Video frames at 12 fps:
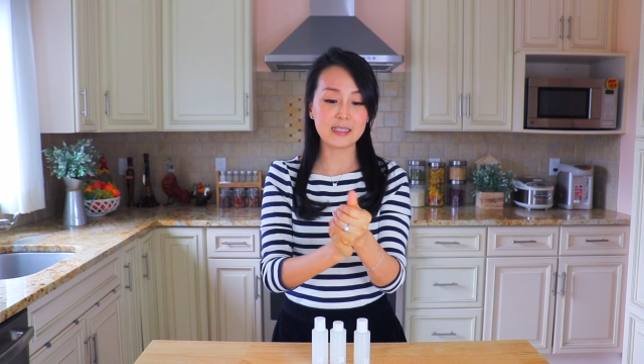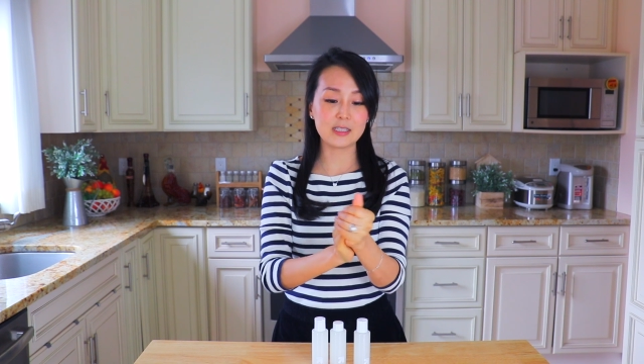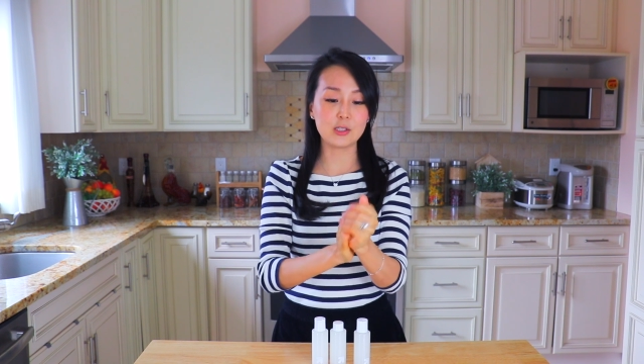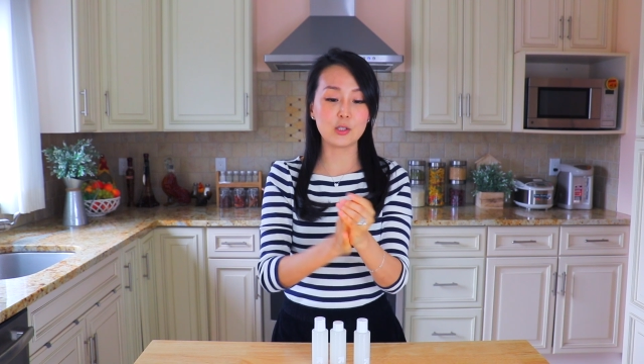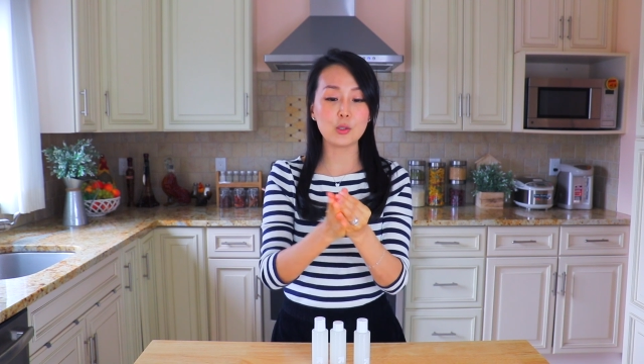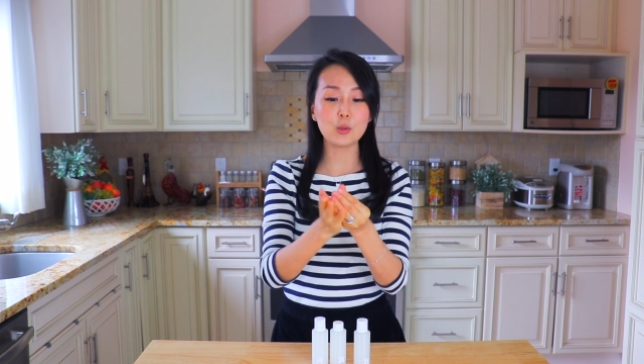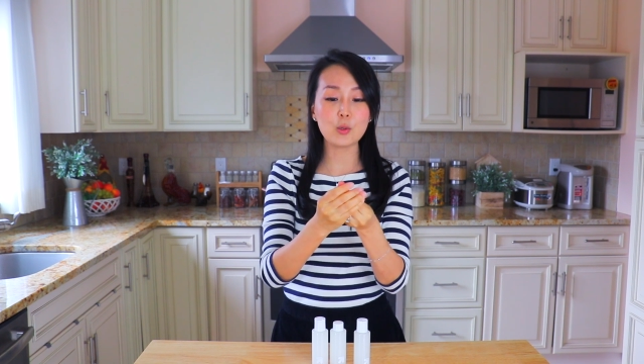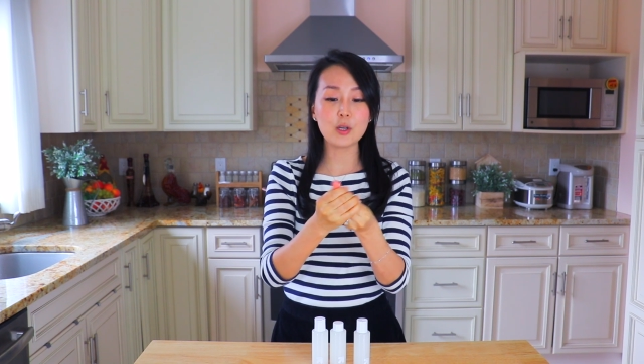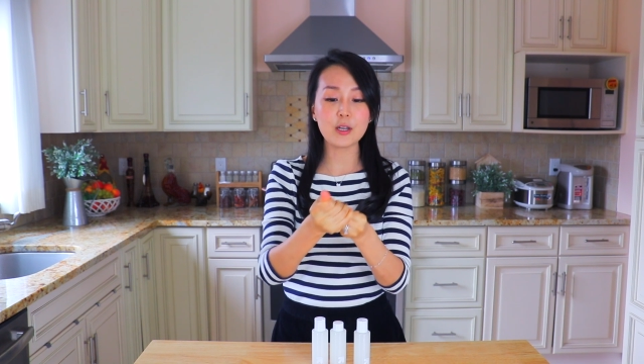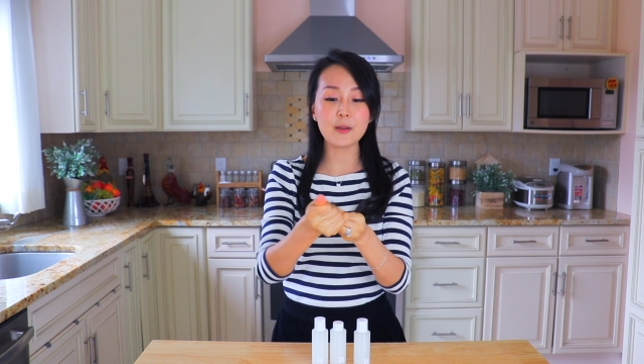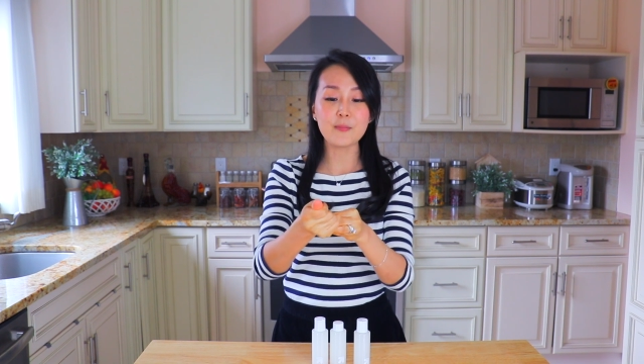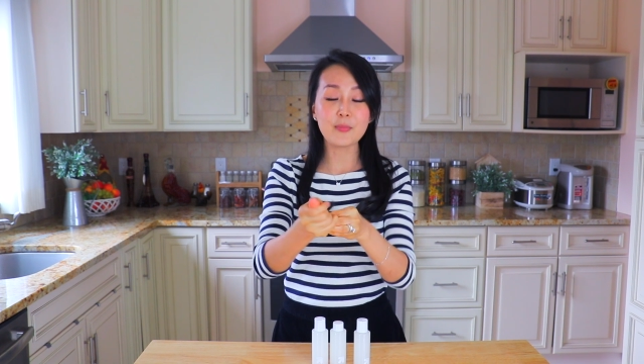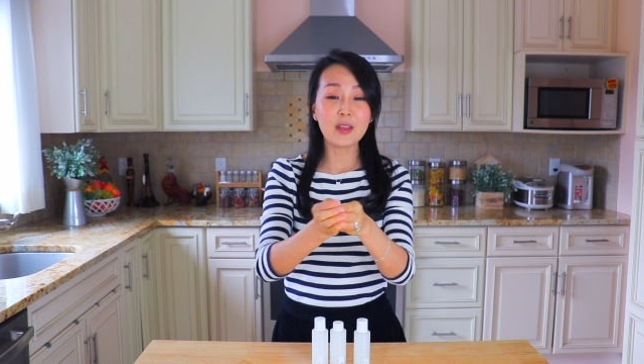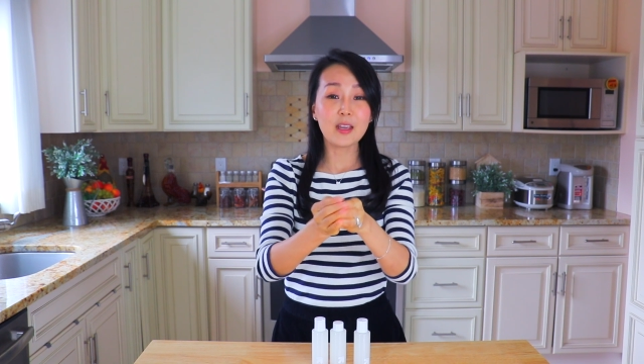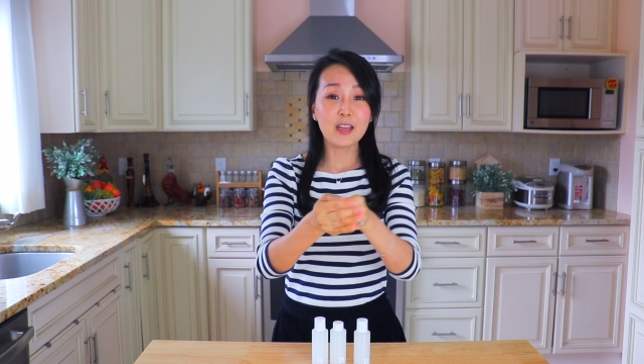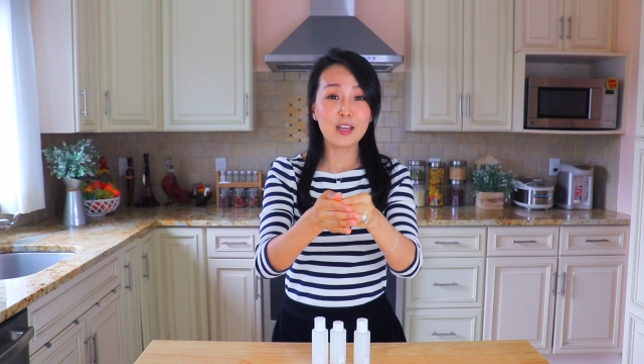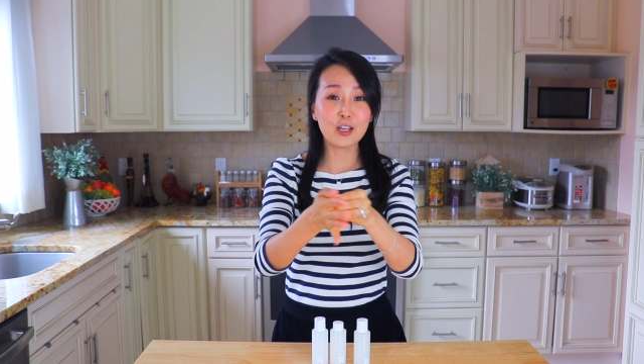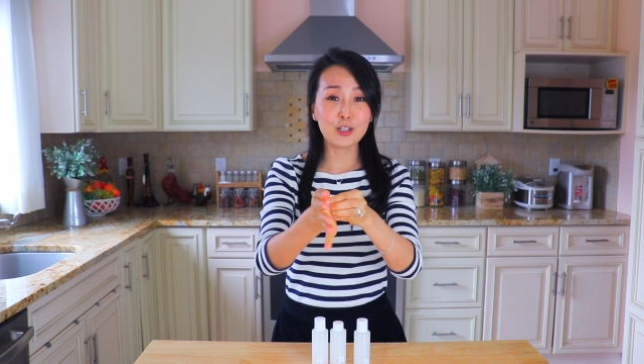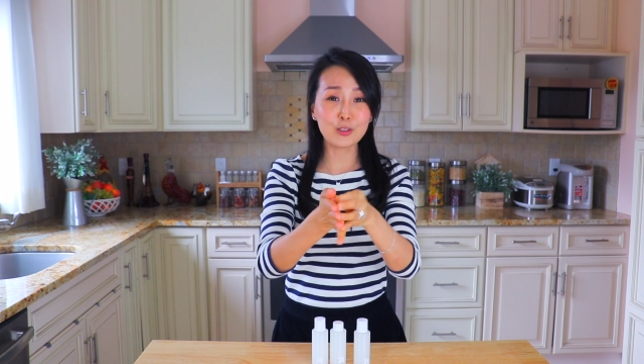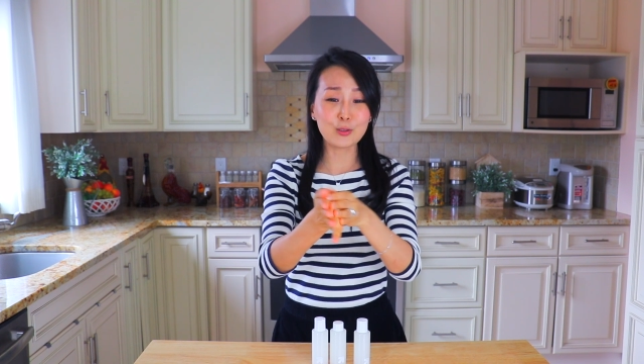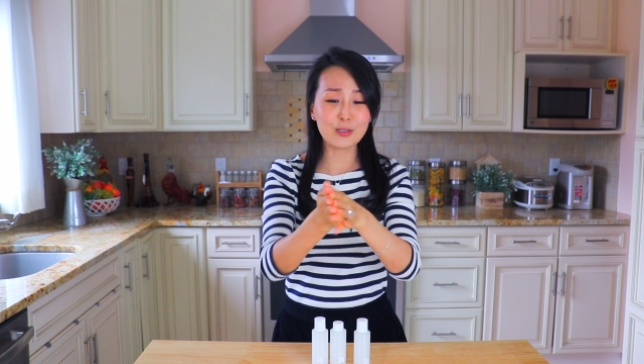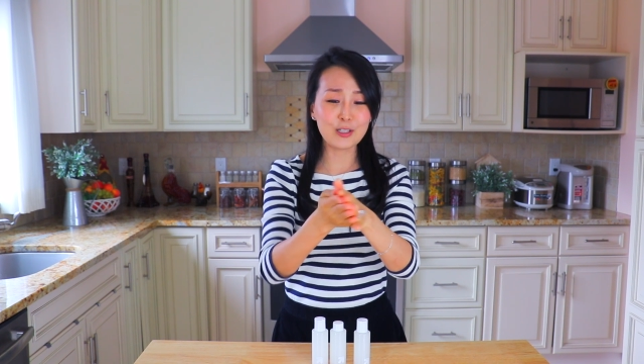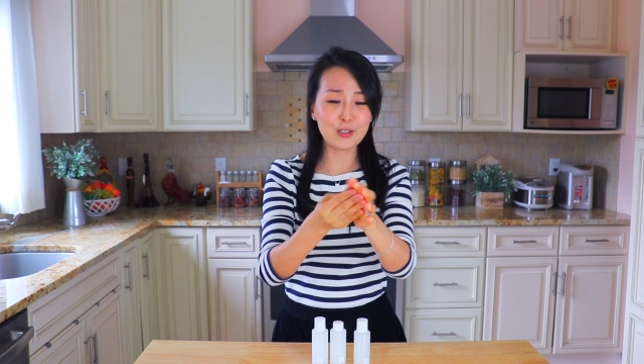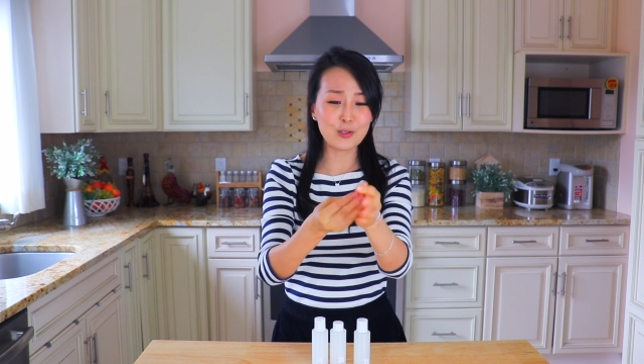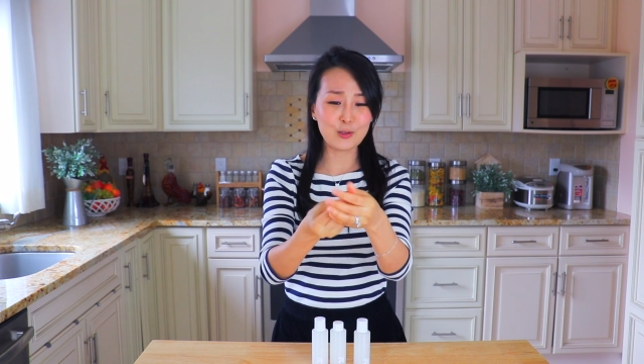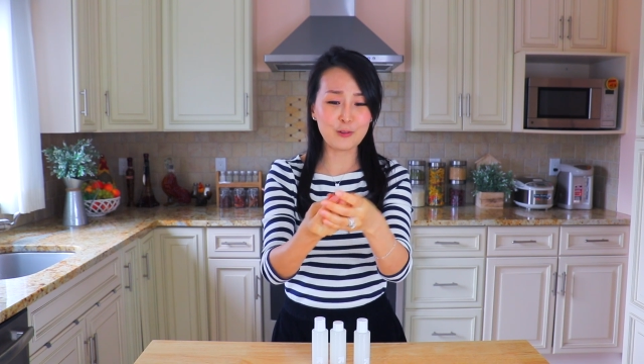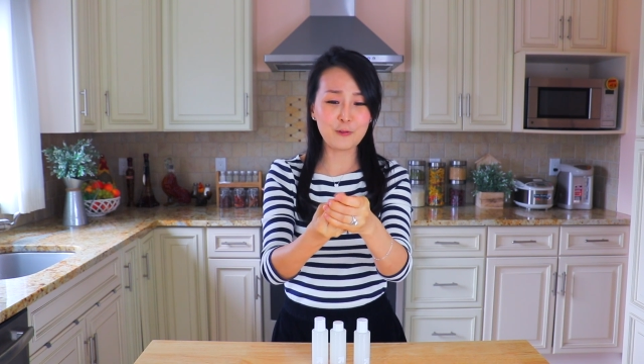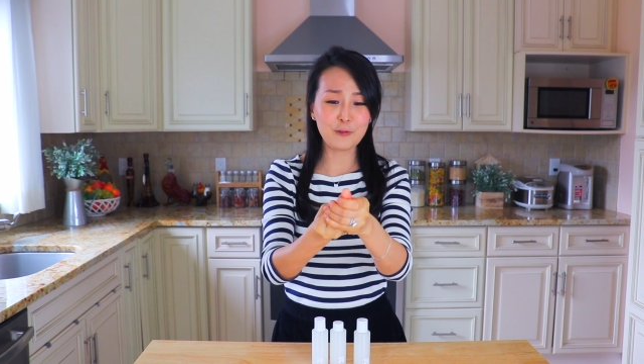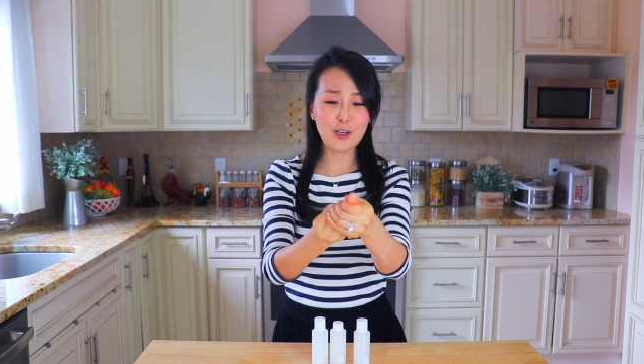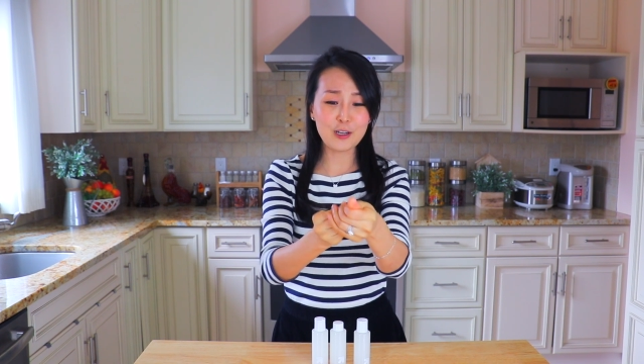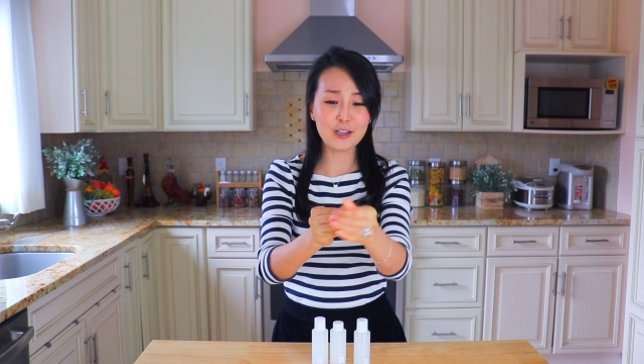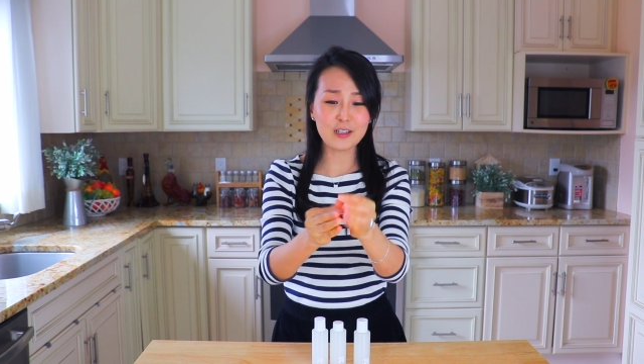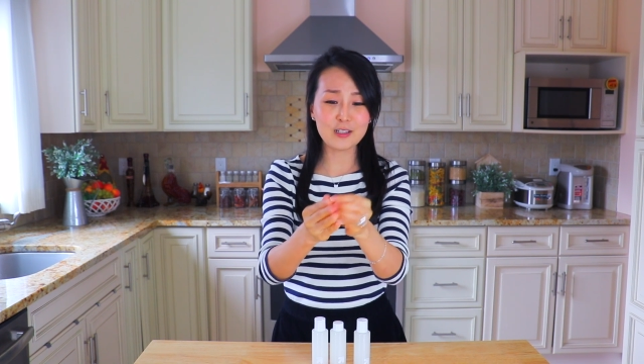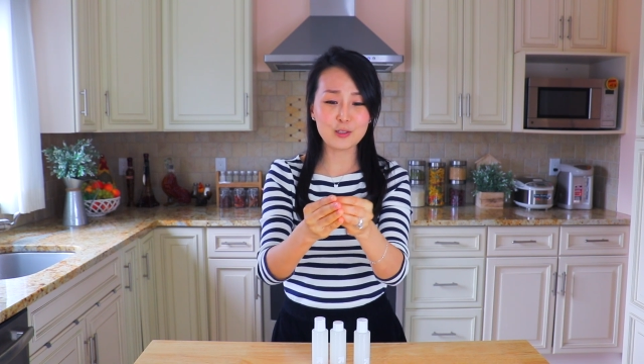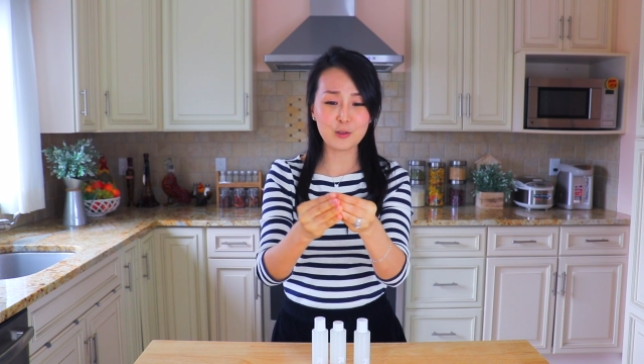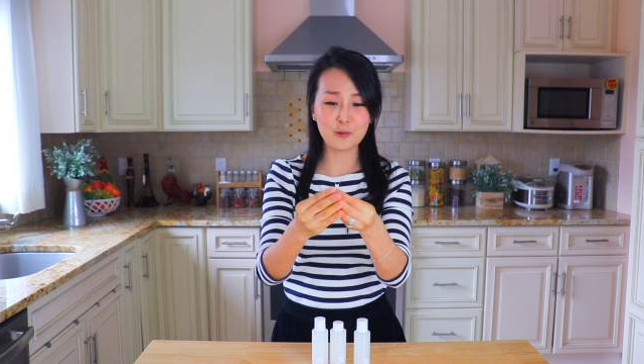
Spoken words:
Just do it, including your fingers,